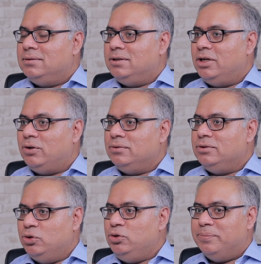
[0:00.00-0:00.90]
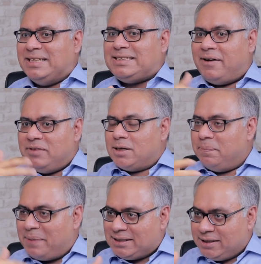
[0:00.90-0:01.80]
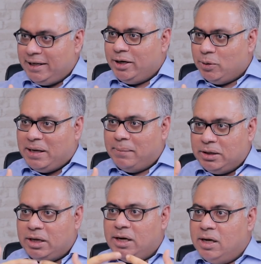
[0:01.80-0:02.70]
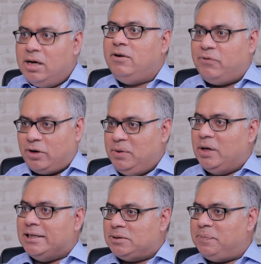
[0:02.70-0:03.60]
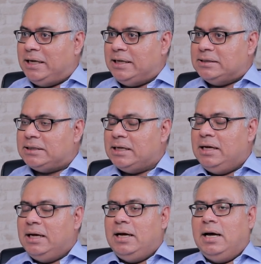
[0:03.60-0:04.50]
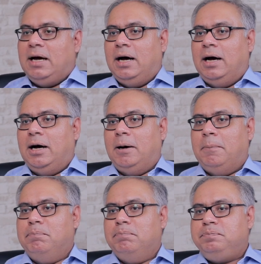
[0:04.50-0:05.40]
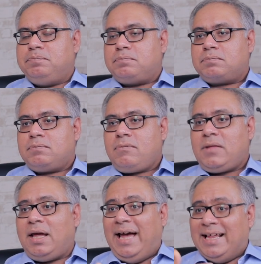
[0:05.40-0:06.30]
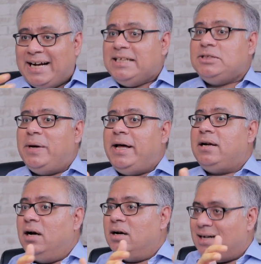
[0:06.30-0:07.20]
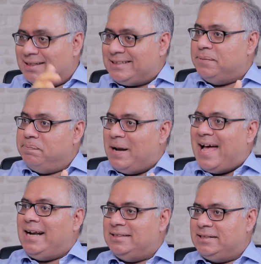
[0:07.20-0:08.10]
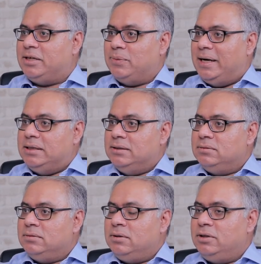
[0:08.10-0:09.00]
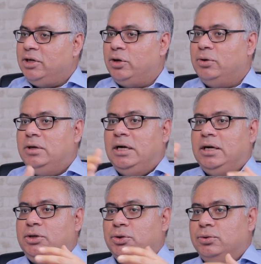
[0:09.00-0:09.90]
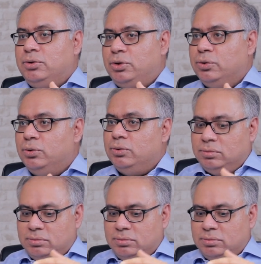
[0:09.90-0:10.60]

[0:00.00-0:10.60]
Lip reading: You know, you must have the capacity to be able to learn from your experience. And that is where a custom plan is required, you know, to